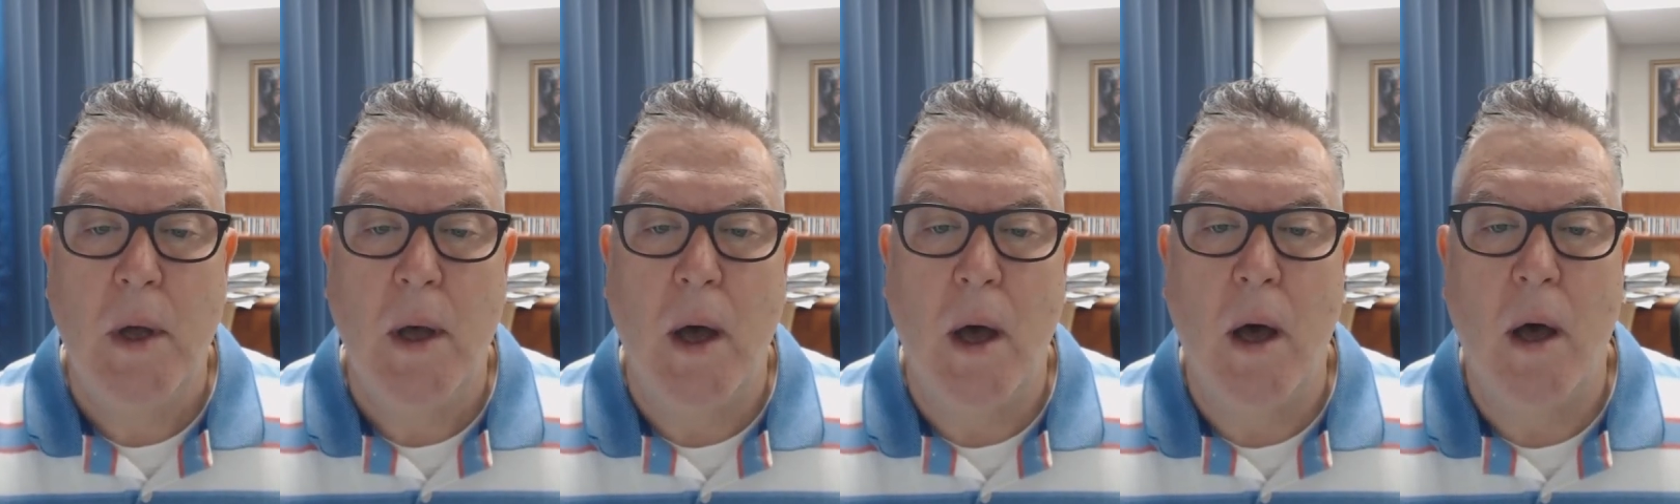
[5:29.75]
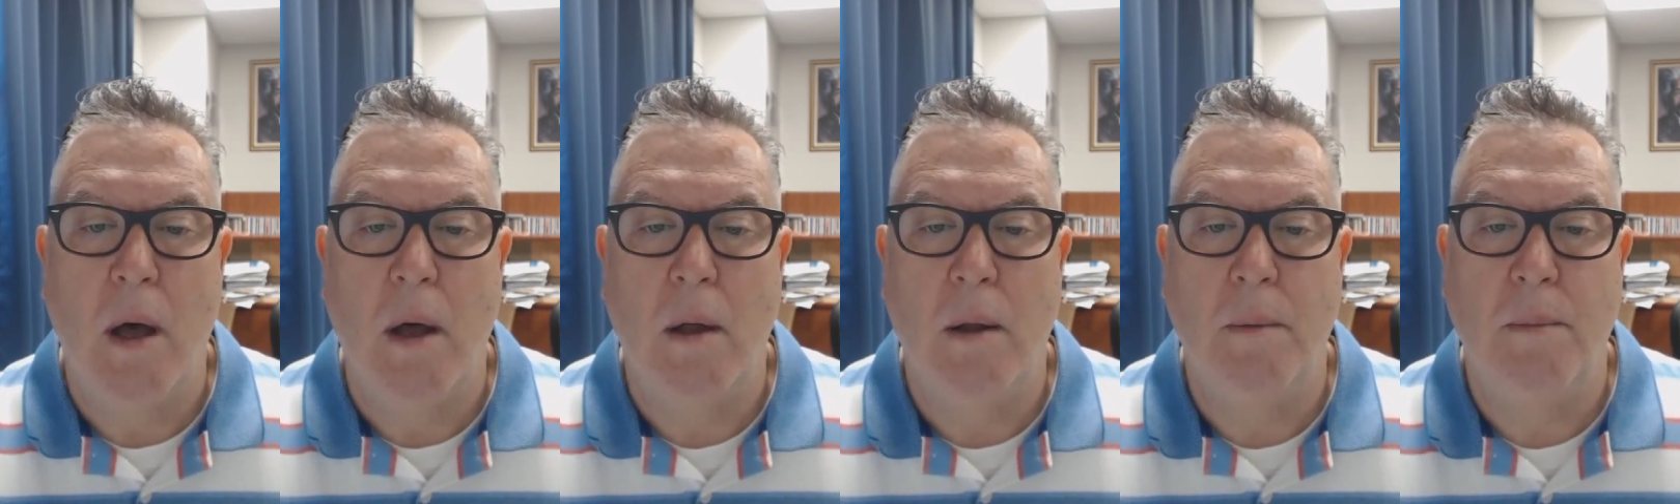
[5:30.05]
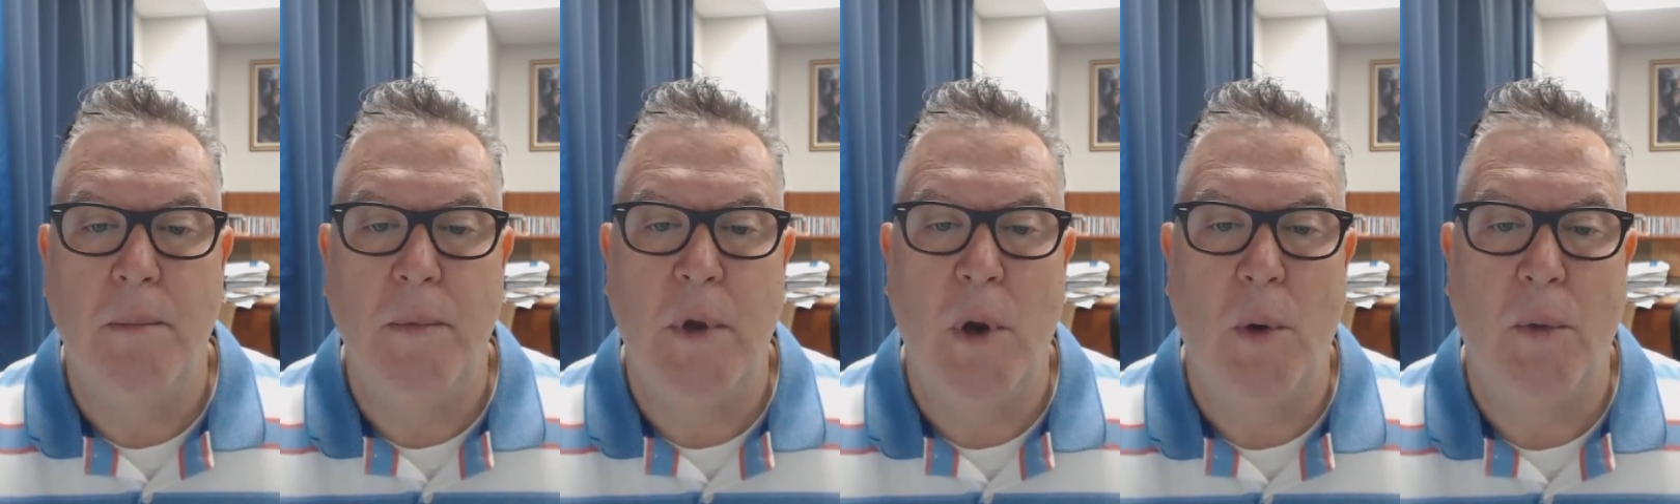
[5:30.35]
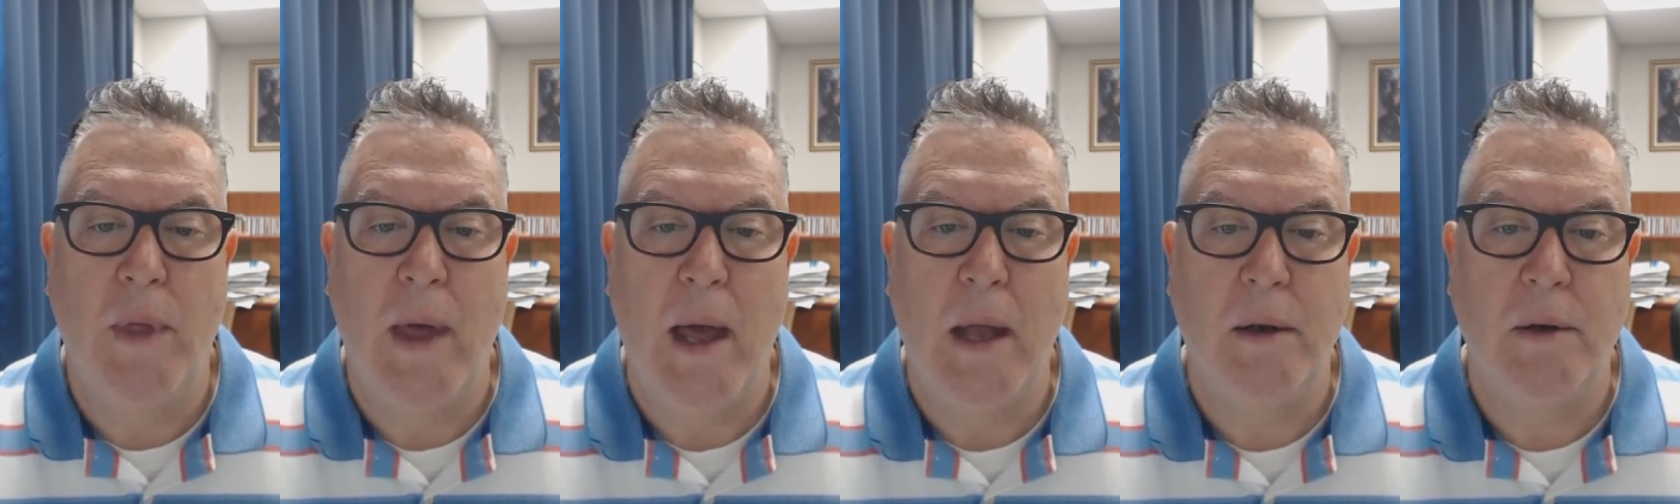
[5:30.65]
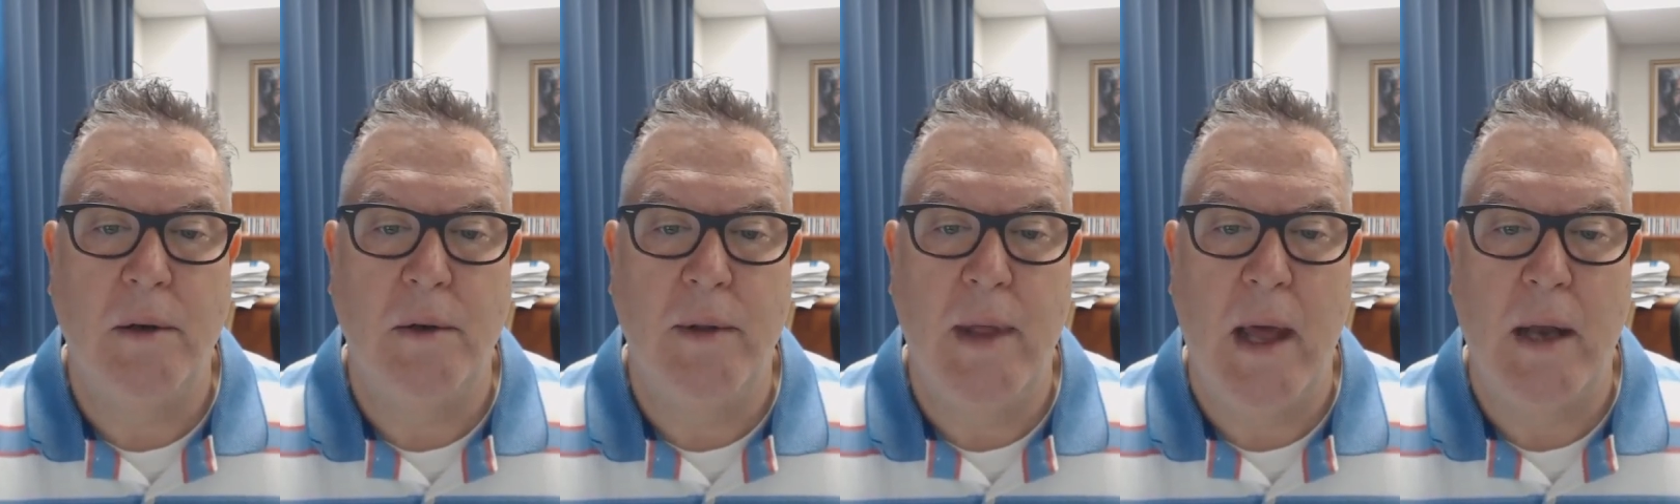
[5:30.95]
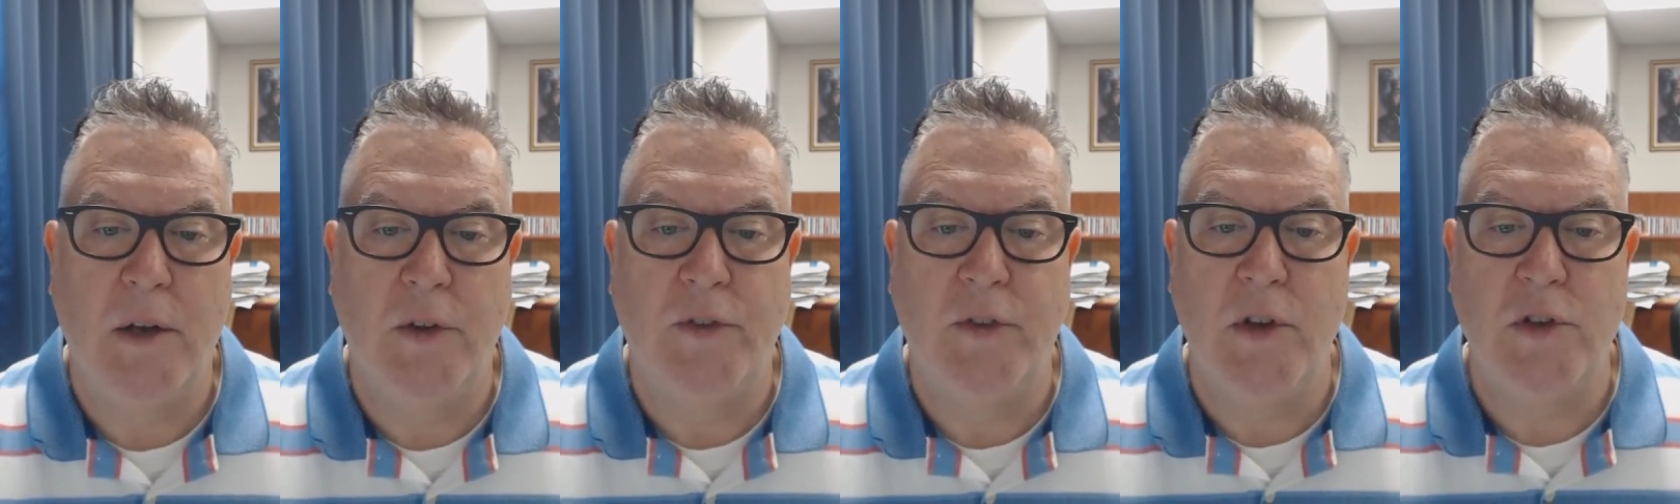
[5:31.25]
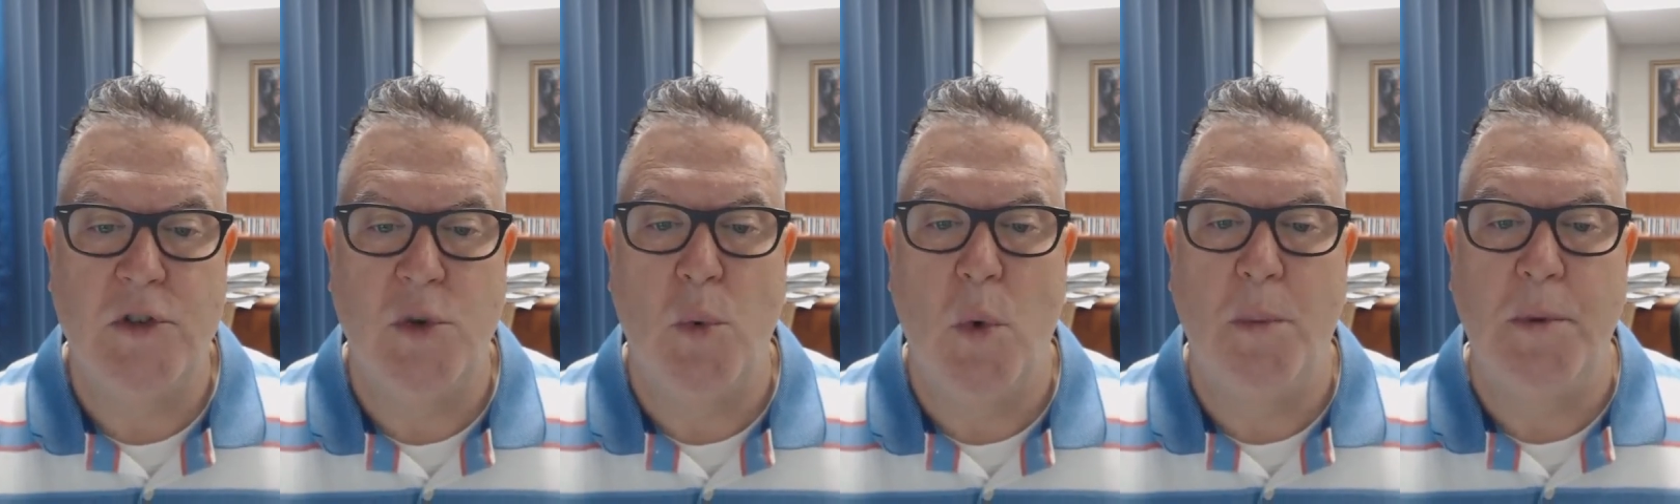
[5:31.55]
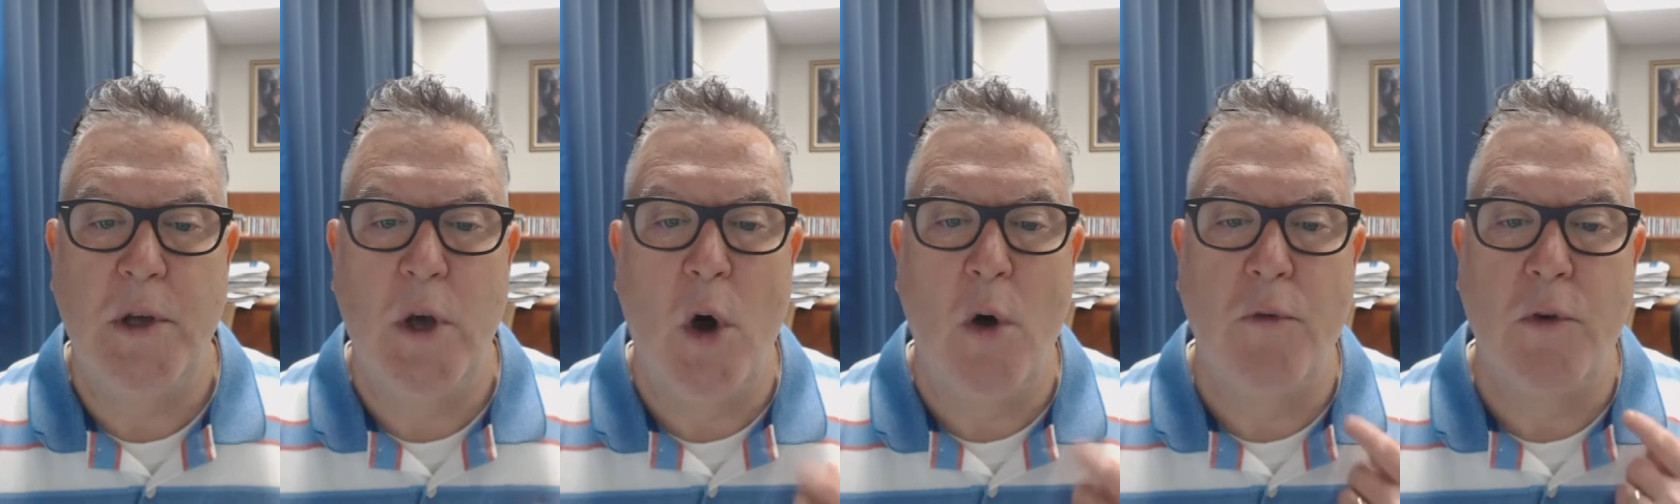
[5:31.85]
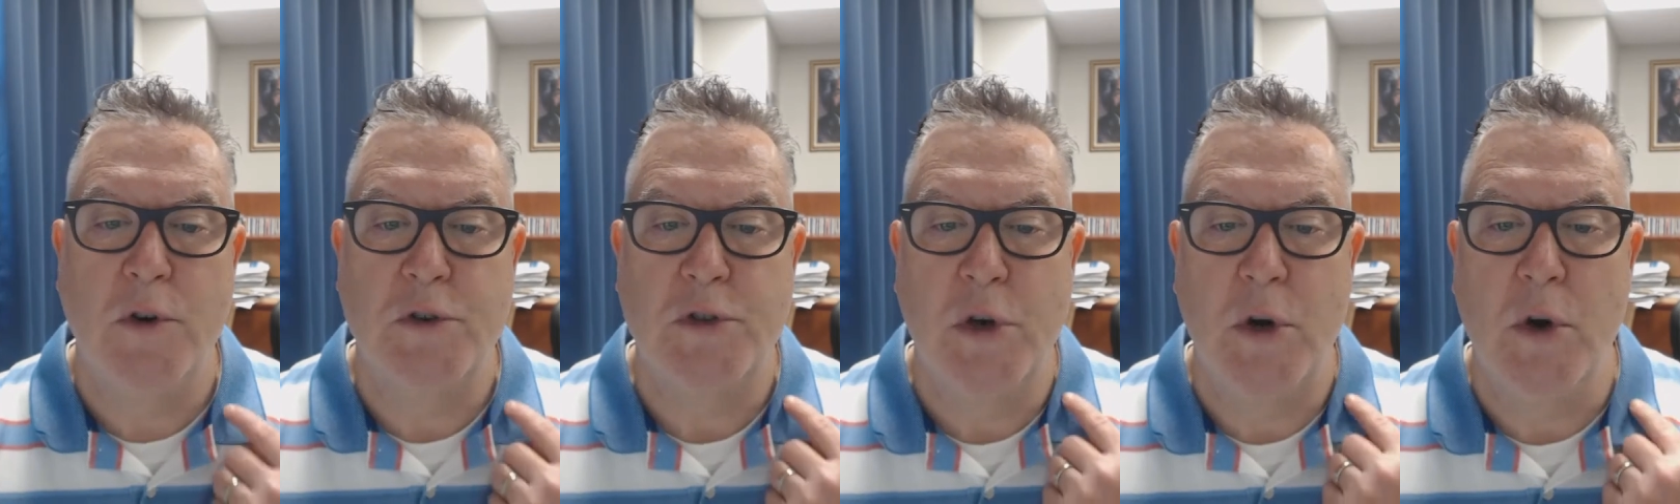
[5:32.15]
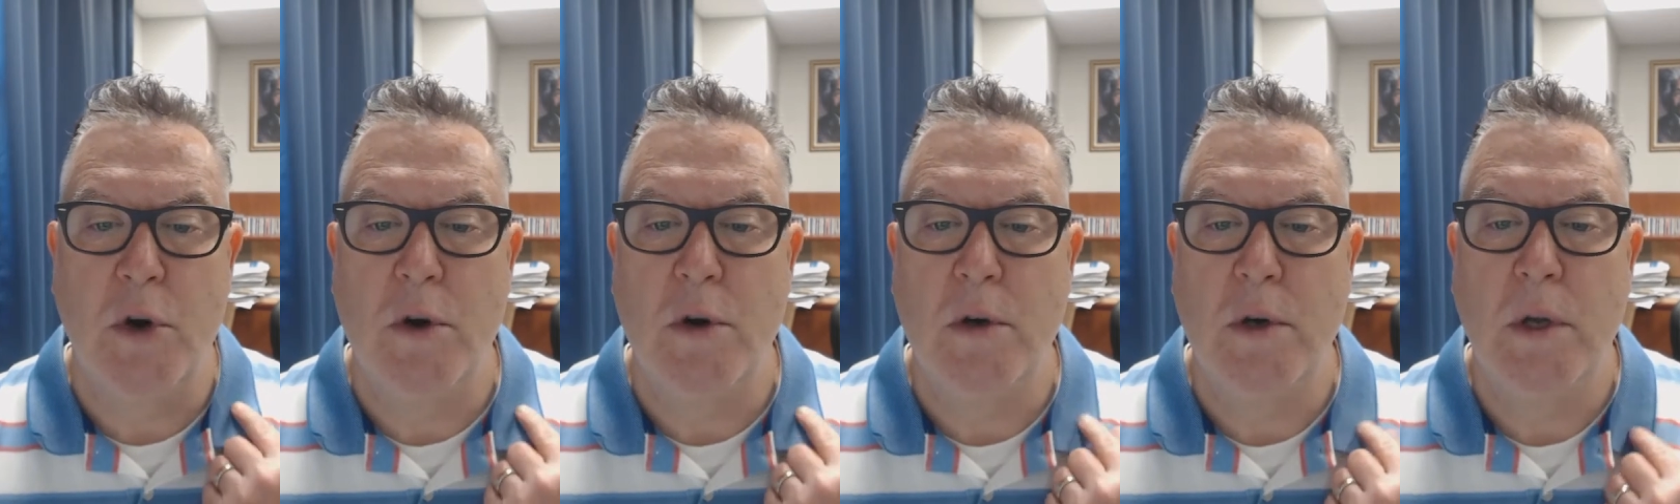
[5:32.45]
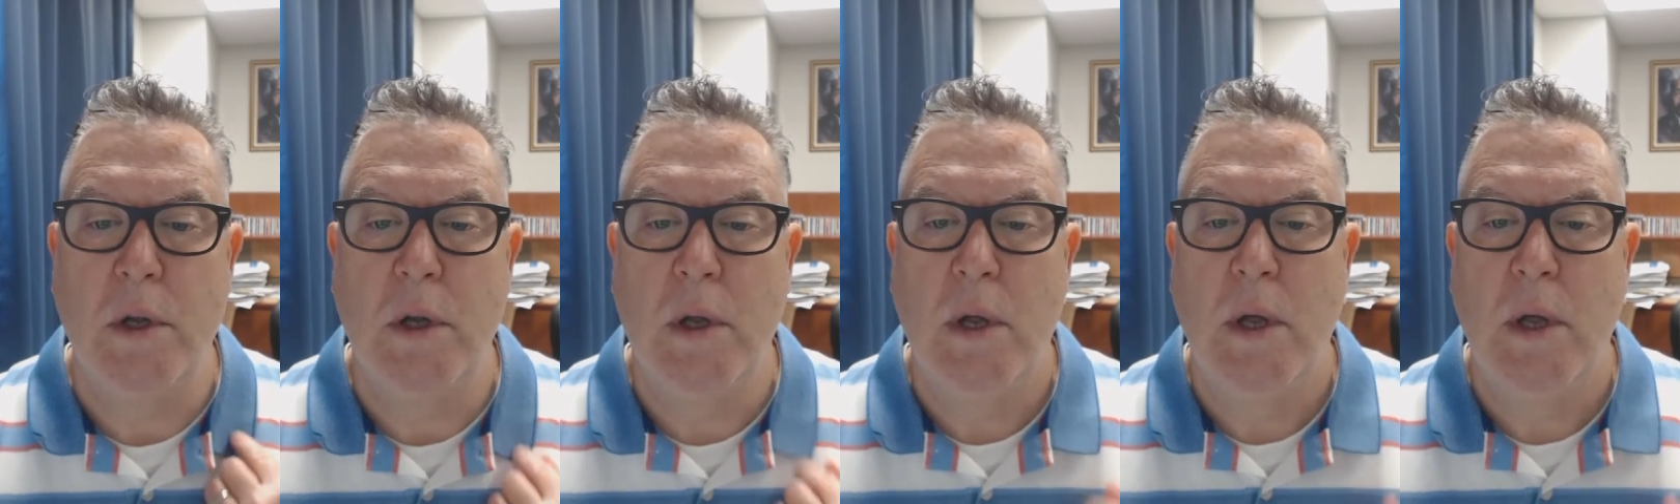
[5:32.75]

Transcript: that decision will be overturned,